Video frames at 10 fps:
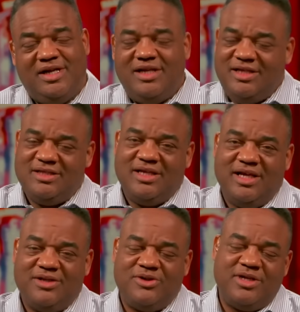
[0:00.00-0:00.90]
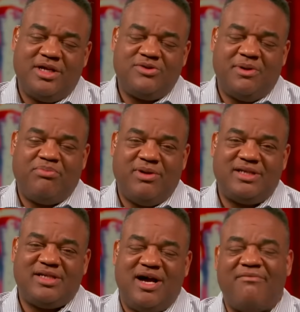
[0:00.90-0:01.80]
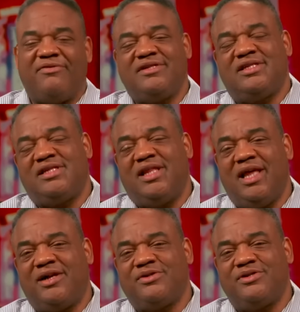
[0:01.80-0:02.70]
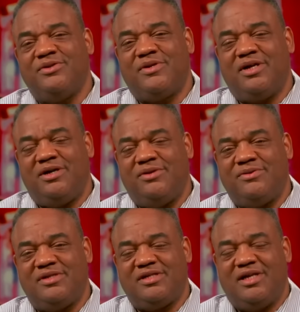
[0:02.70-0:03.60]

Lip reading: At his introductory press conference as the Lakers' new coach,